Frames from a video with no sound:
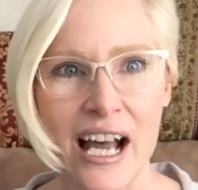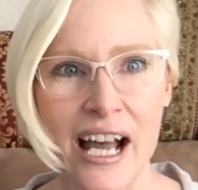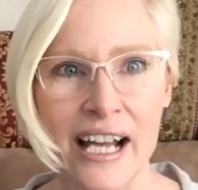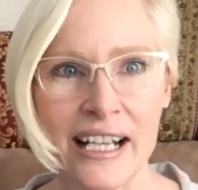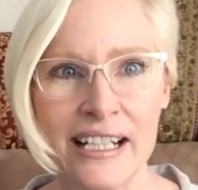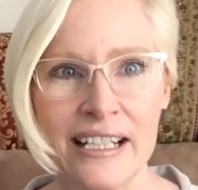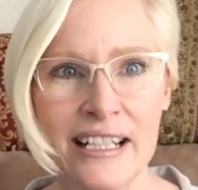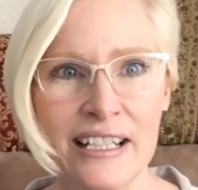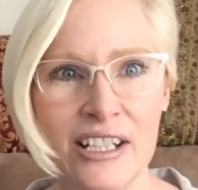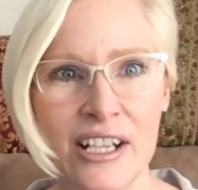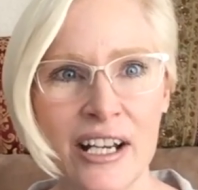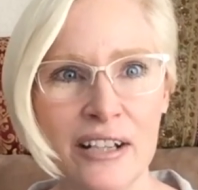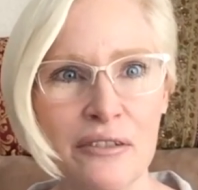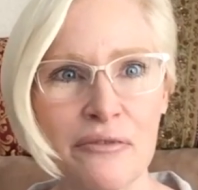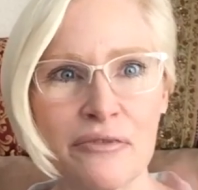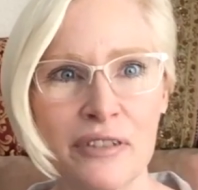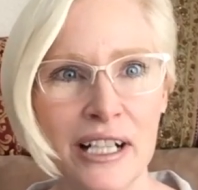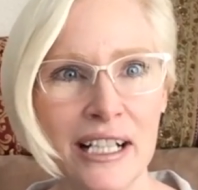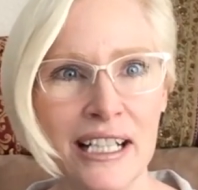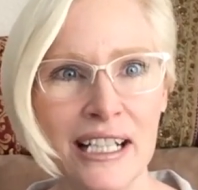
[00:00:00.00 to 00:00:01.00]
need to channel
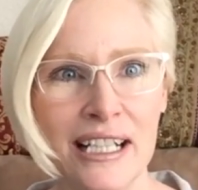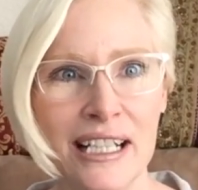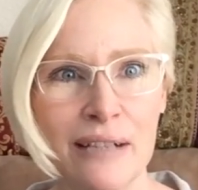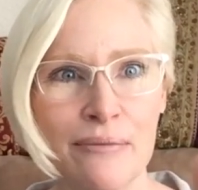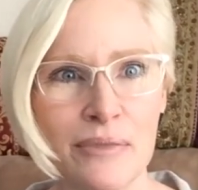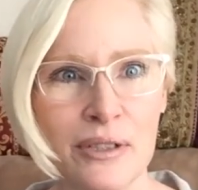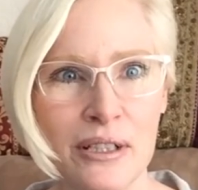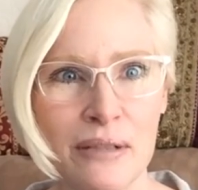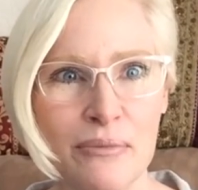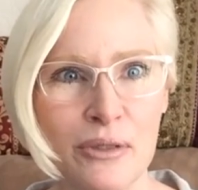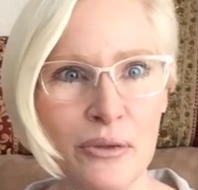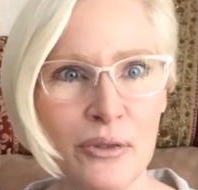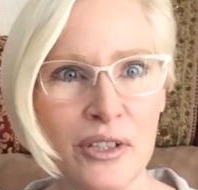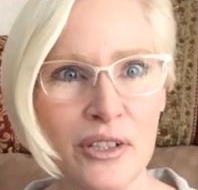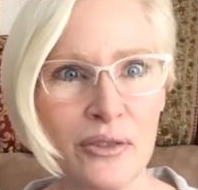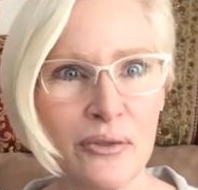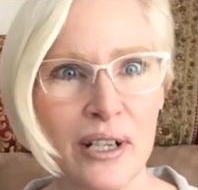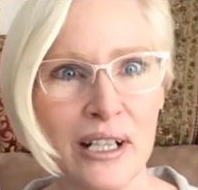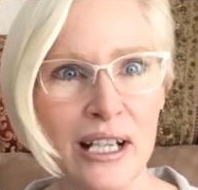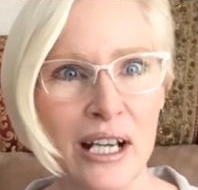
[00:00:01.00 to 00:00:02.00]
Freddie. I'm doing
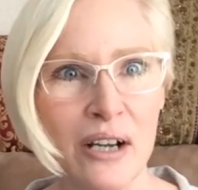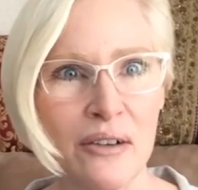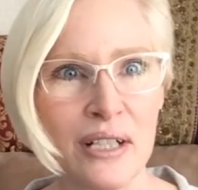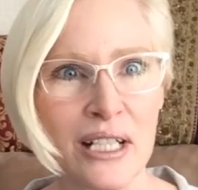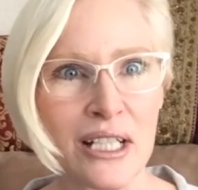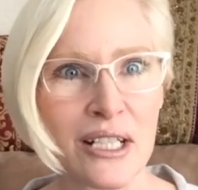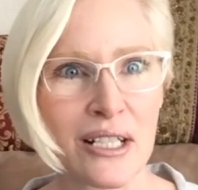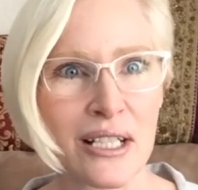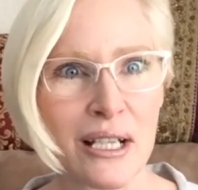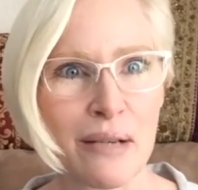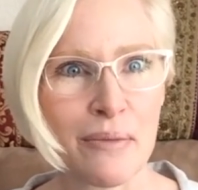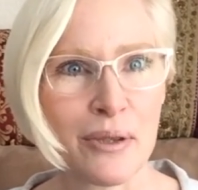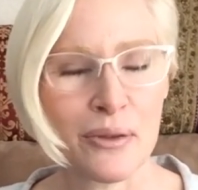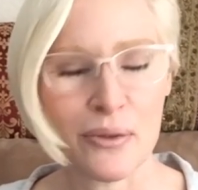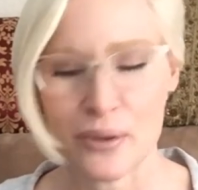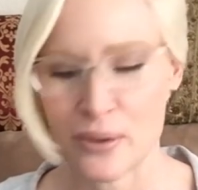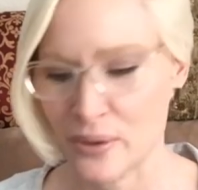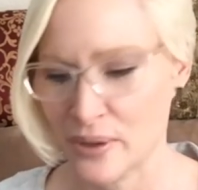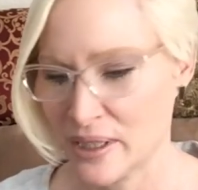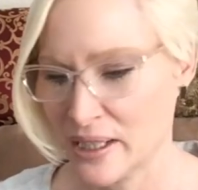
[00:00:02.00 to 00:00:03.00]
this right now. He's just coming
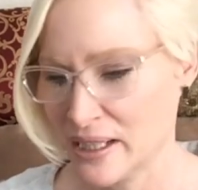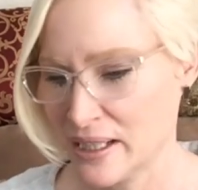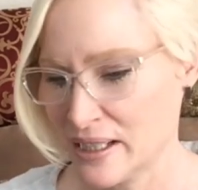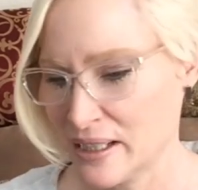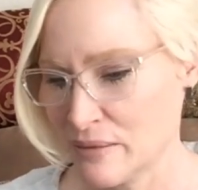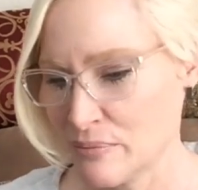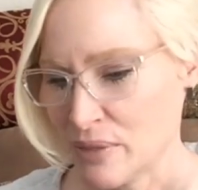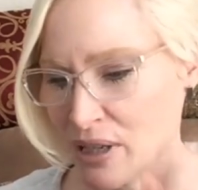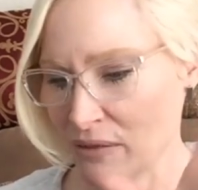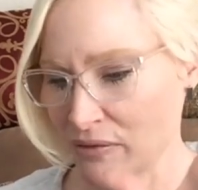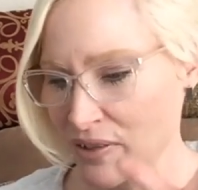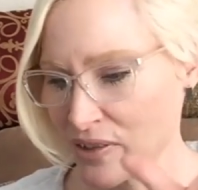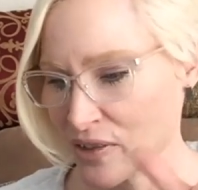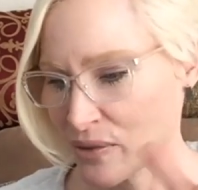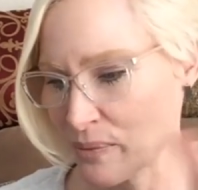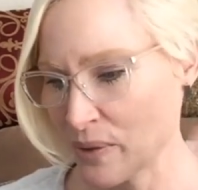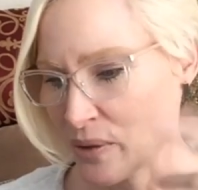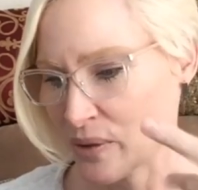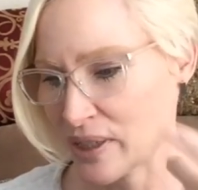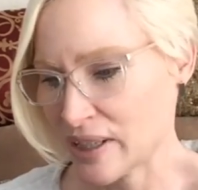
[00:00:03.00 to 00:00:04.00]
through. Puff of
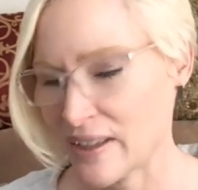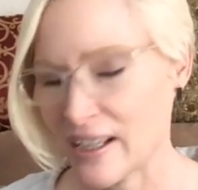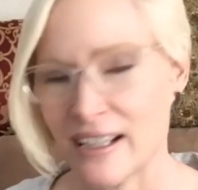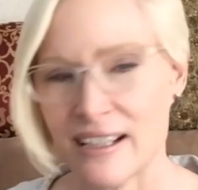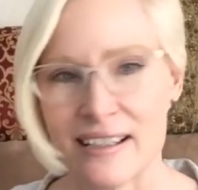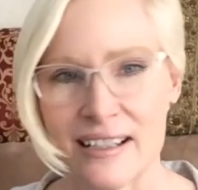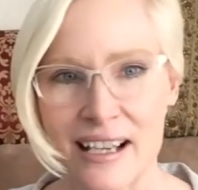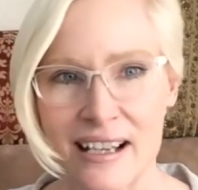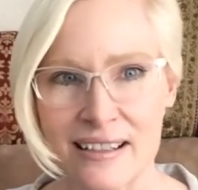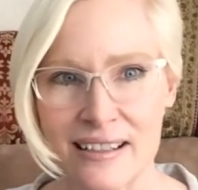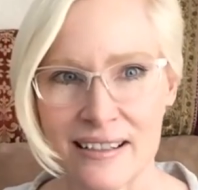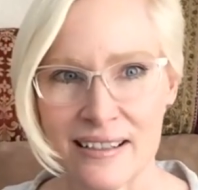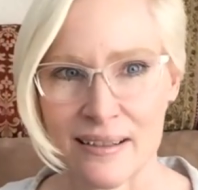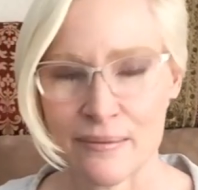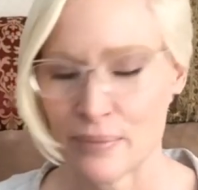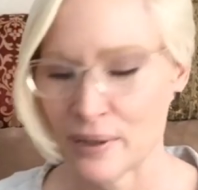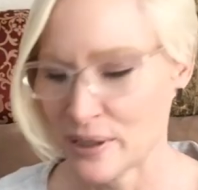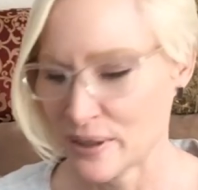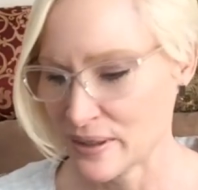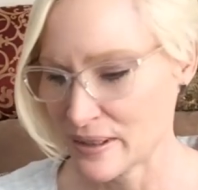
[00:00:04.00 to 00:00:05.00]
smoke and then his essence
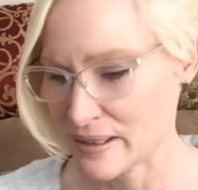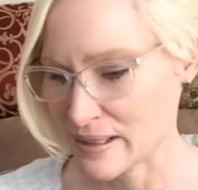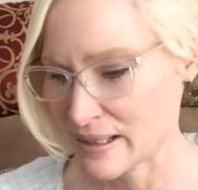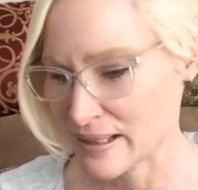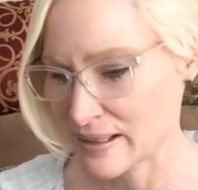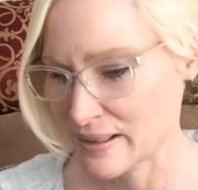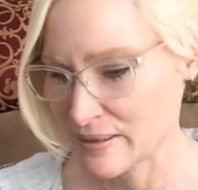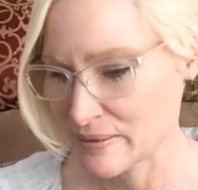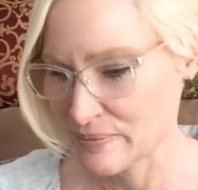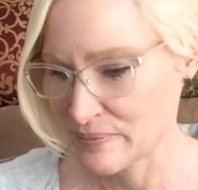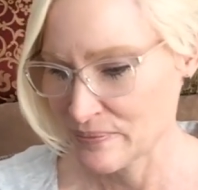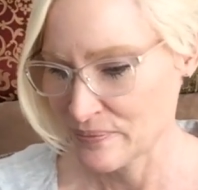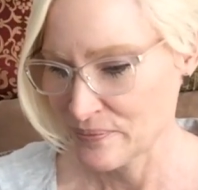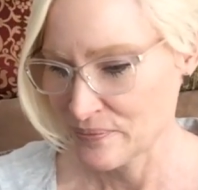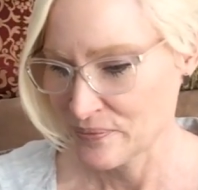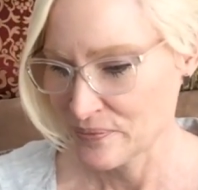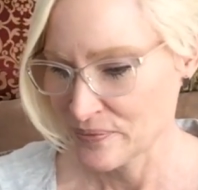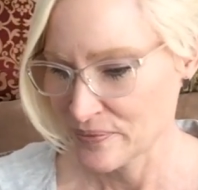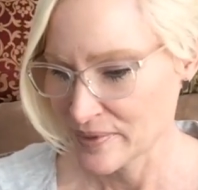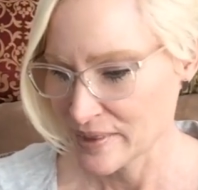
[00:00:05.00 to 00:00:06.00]
appears.
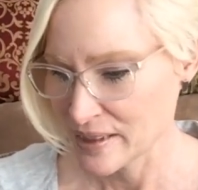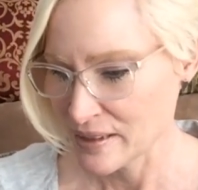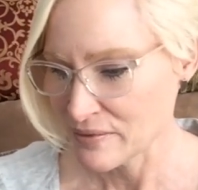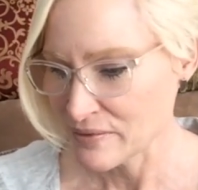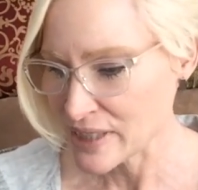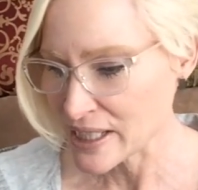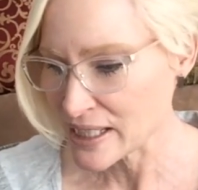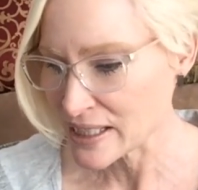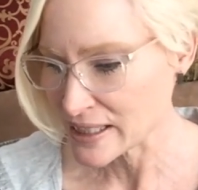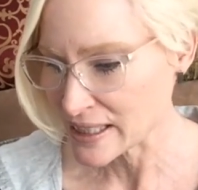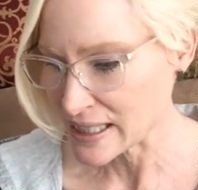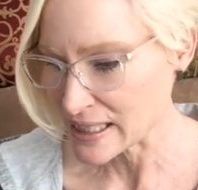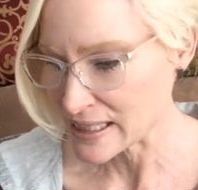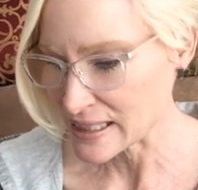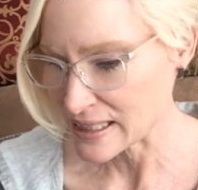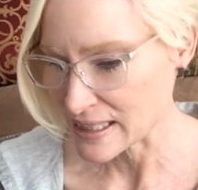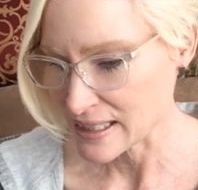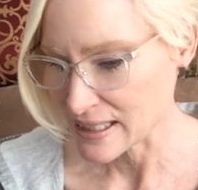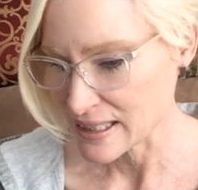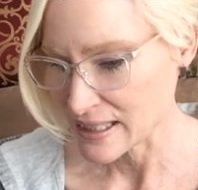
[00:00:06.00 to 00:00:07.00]
Feel
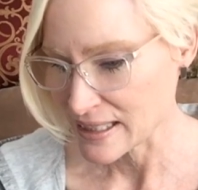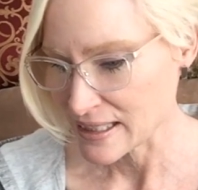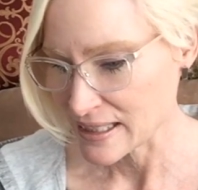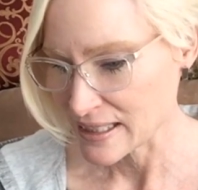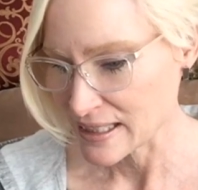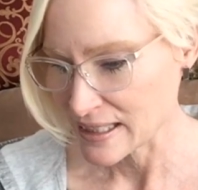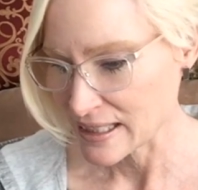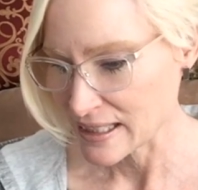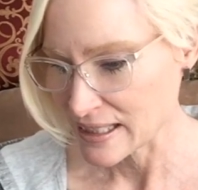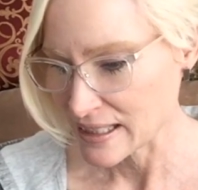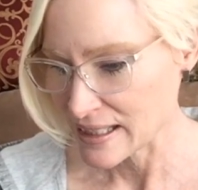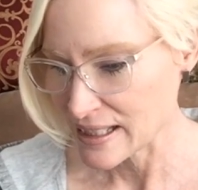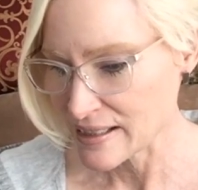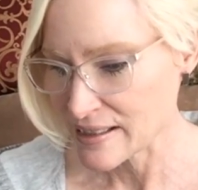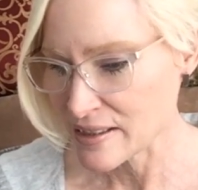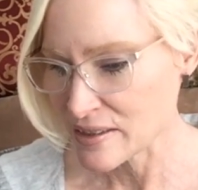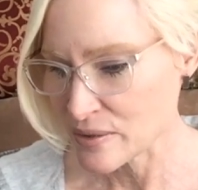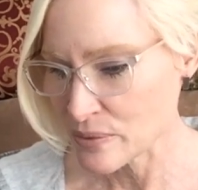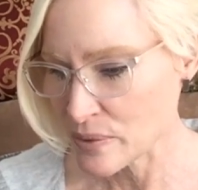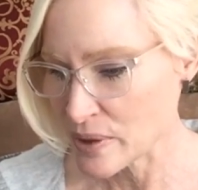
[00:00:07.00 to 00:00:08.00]
it.
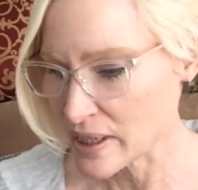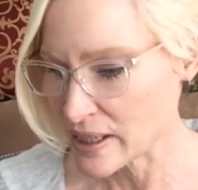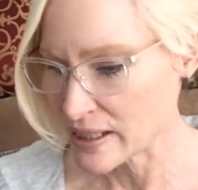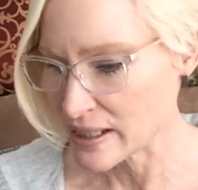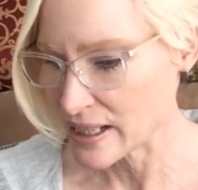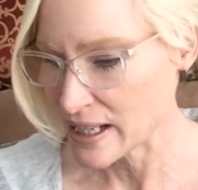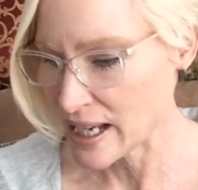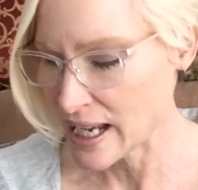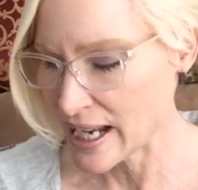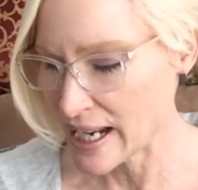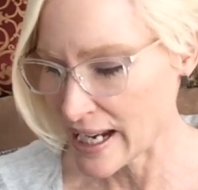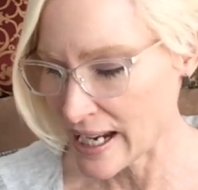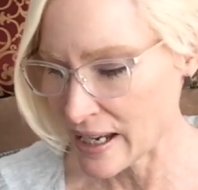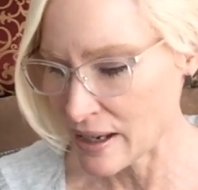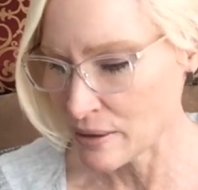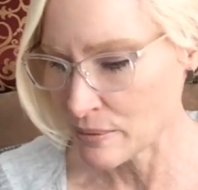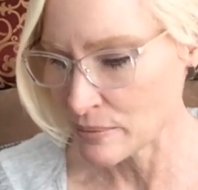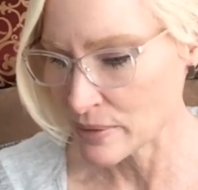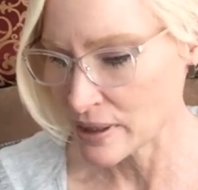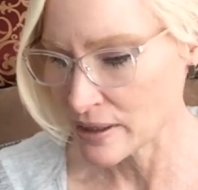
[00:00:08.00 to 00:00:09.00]
This is what I
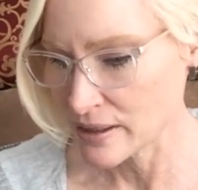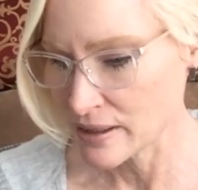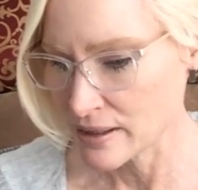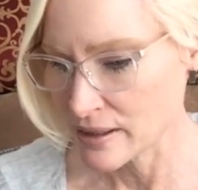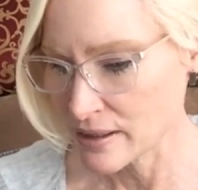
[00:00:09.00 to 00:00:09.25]
am.